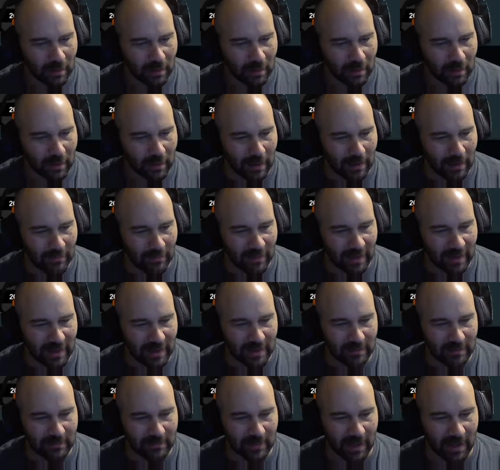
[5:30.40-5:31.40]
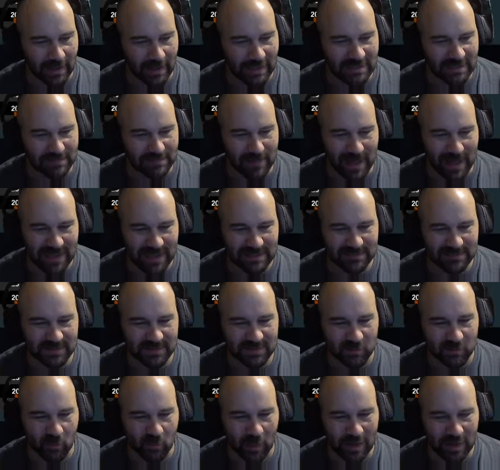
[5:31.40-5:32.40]
And then I guess Maximus
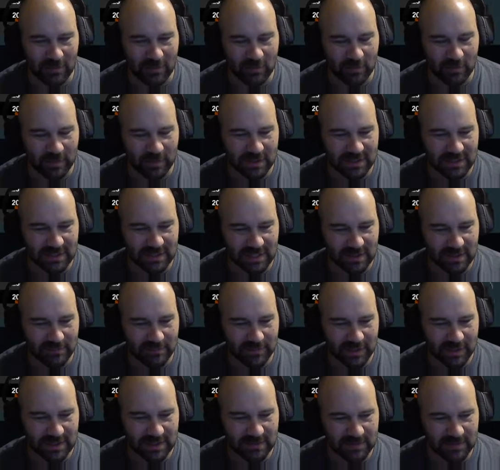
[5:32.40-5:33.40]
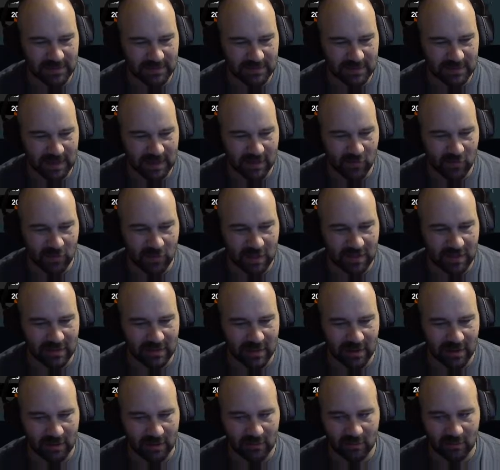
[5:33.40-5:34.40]
White would be the second baseman. Kind of weak
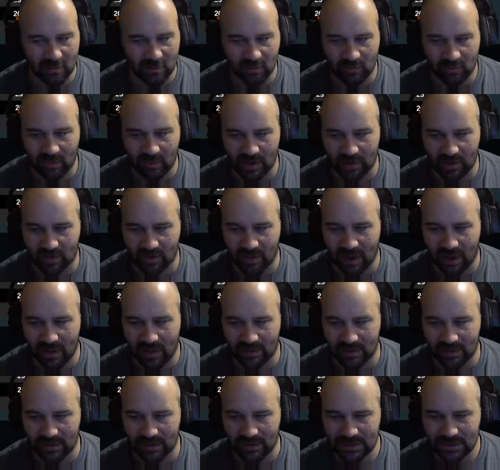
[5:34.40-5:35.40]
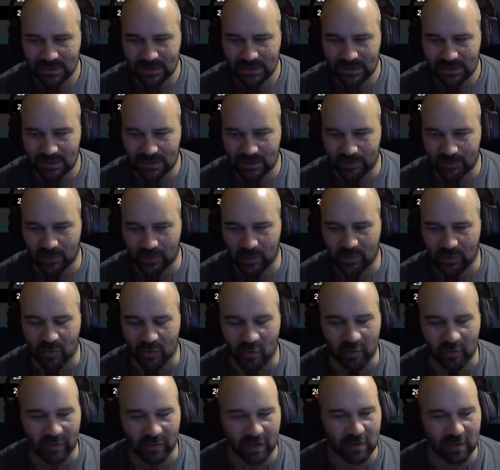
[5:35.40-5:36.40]
there. Or Riker Alley. They're both
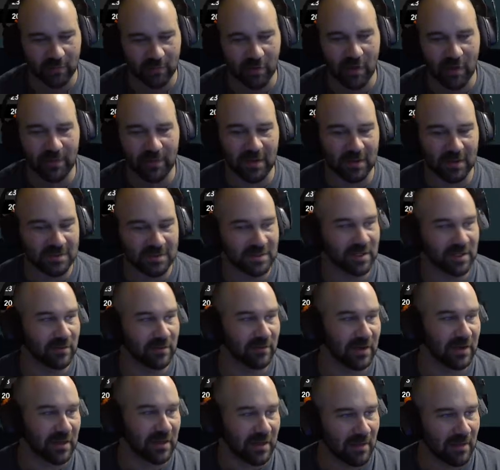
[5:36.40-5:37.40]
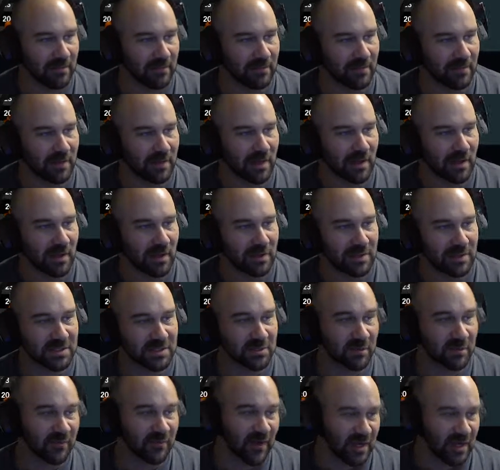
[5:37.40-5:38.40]
old. I could probably also get rid of them. This will
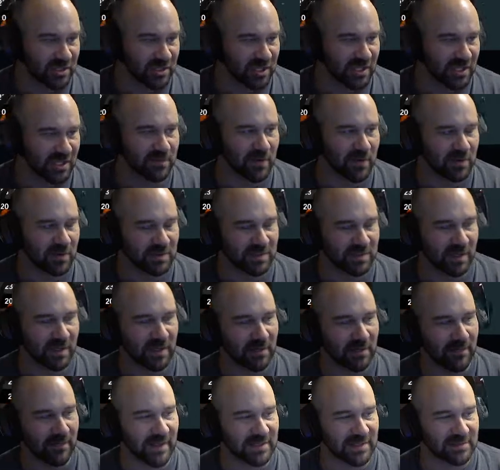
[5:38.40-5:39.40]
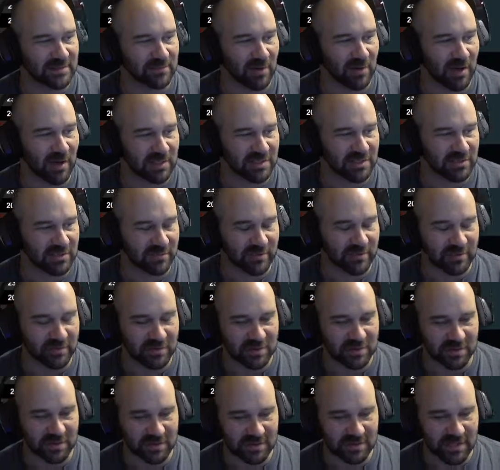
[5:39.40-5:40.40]
be franchise mode, so I can make some roster moves,
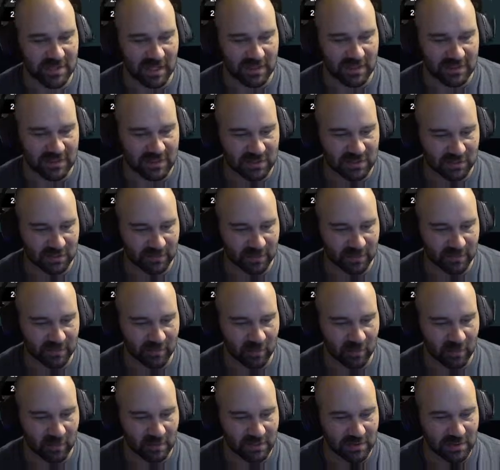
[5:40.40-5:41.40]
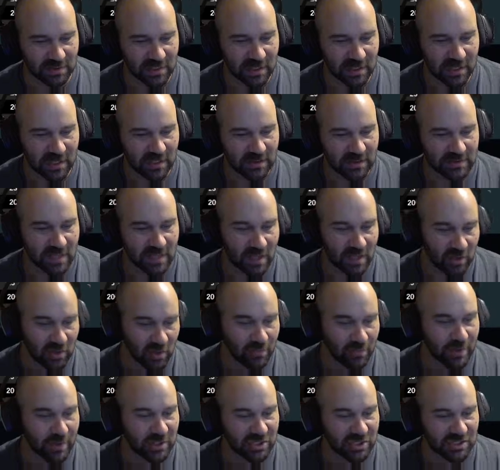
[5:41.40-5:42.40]
so it's not super important. It's got a
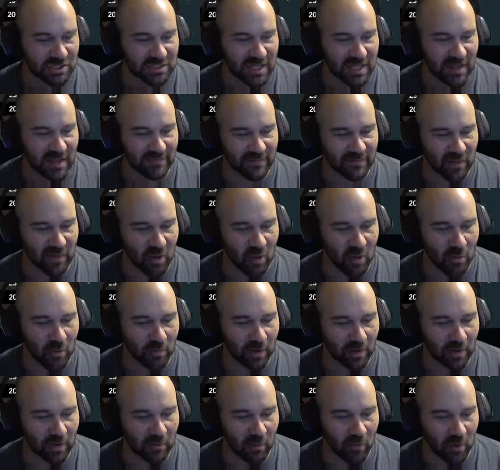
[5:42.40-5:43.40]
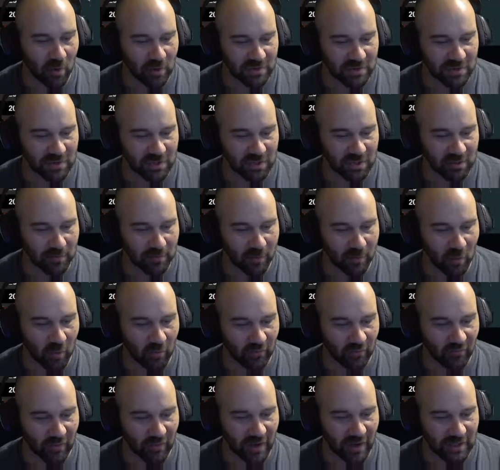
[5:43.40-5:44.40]
good pitching staff, though. Brendan Walter, Bolt
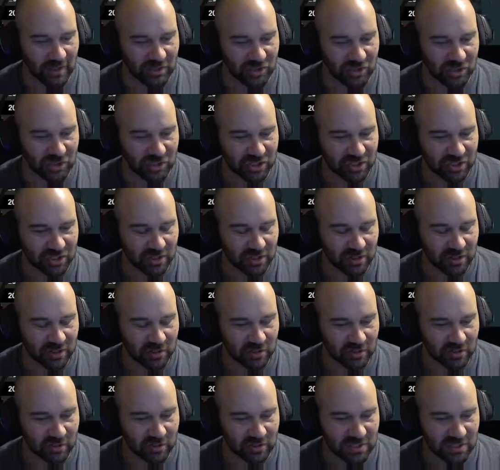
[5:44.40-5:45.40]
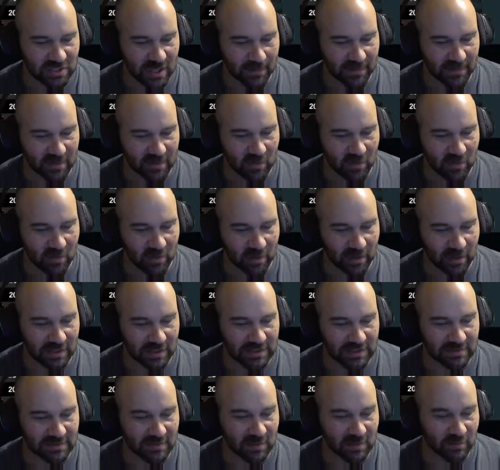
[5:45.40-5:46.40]
French, good top of the order, and
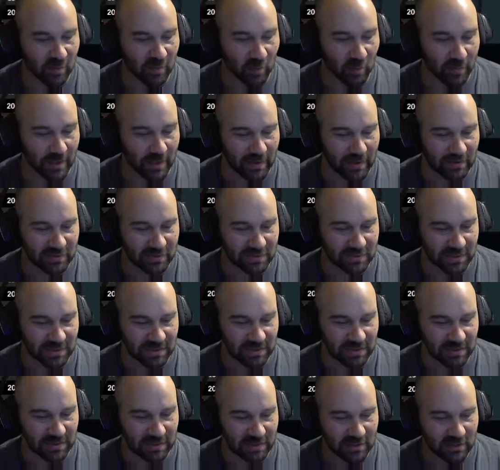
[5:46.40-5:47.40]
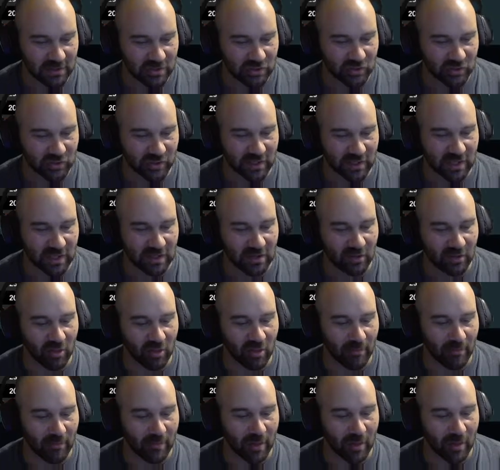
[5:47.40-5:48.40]
some good bullpenners in Trinket
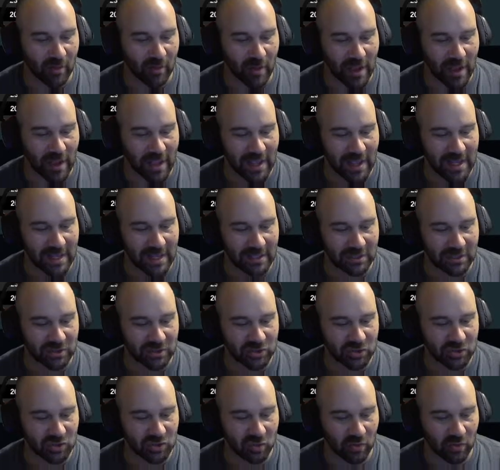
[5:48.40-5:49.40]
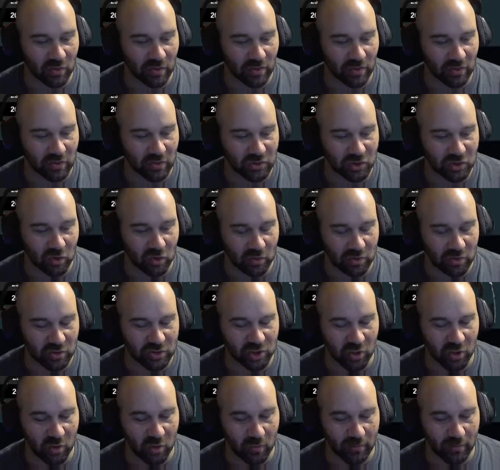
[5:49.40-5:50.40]
Colombo and
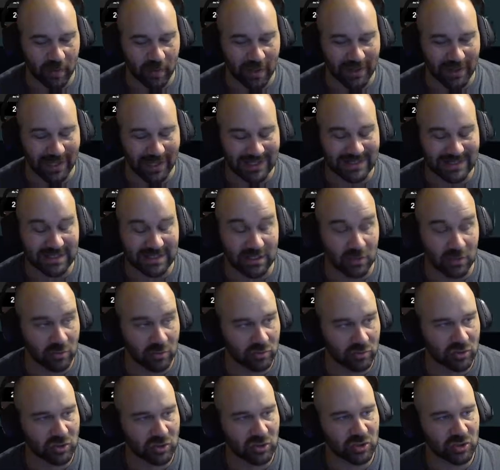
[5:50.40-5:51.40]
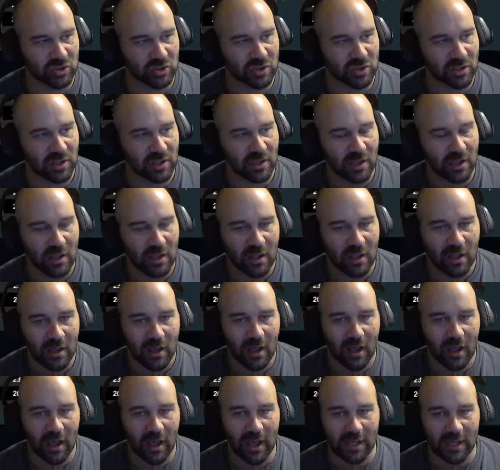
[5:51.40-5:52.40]
Giorgio Palacios.
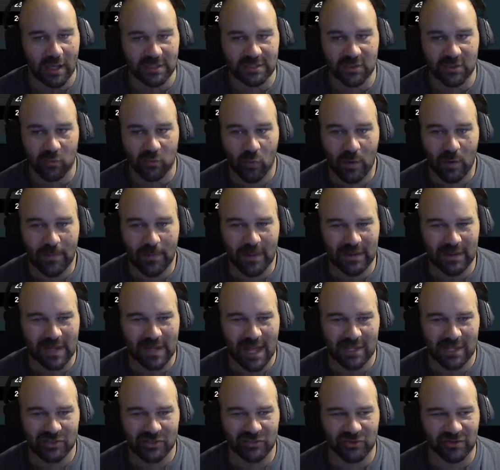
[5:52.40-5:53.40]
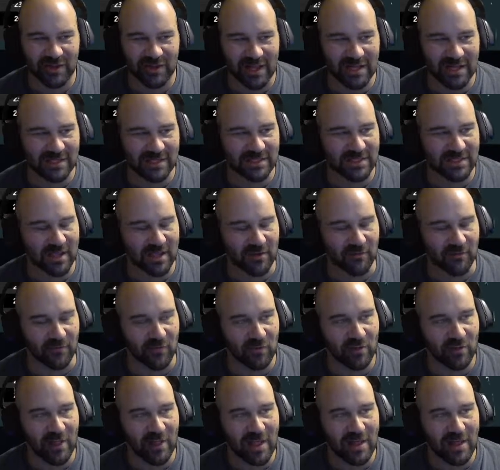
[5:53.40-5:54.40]
So what about the actual clan itself? Well,
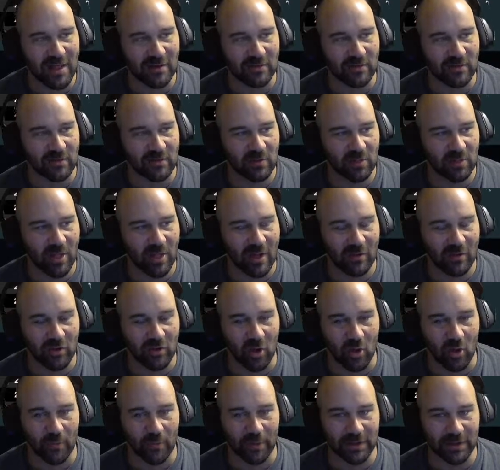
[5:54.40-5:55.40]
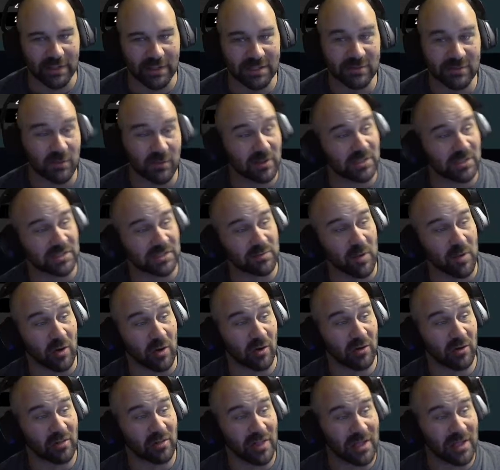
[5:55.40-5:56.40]
Clan Cloud Cobra is one of the
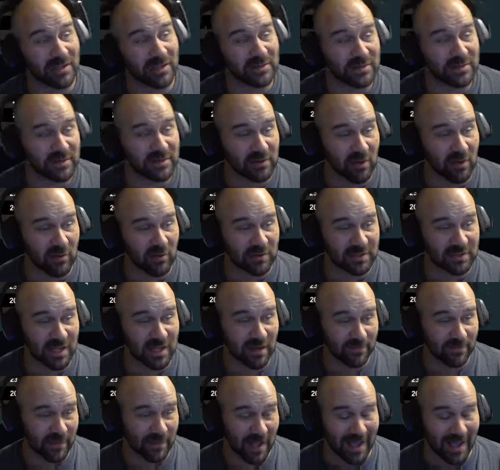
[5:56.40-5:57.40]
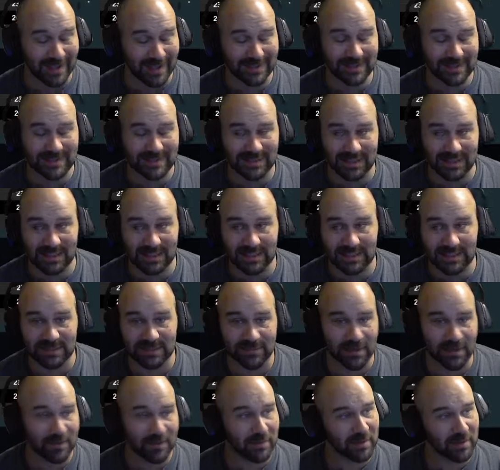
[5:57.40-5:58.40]
smarter clans. They're always kind of behind the scenes,
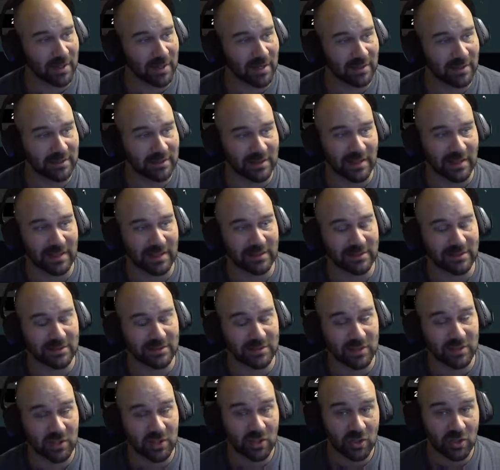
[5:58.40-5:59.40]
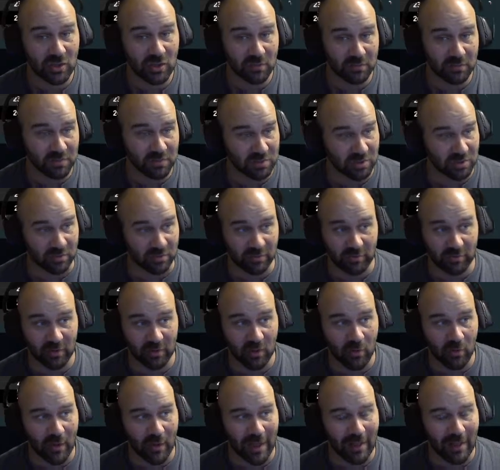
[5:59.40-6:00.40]
manipulating things, doing
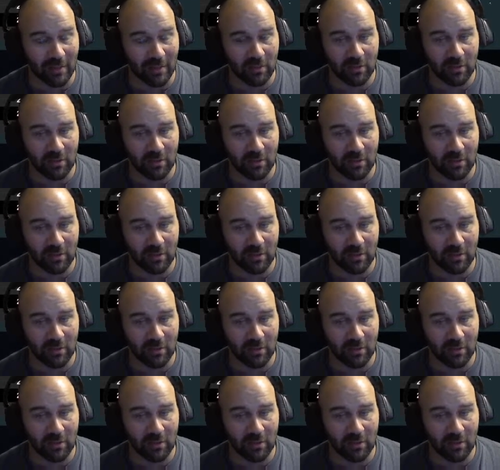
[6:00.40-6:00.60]
real well.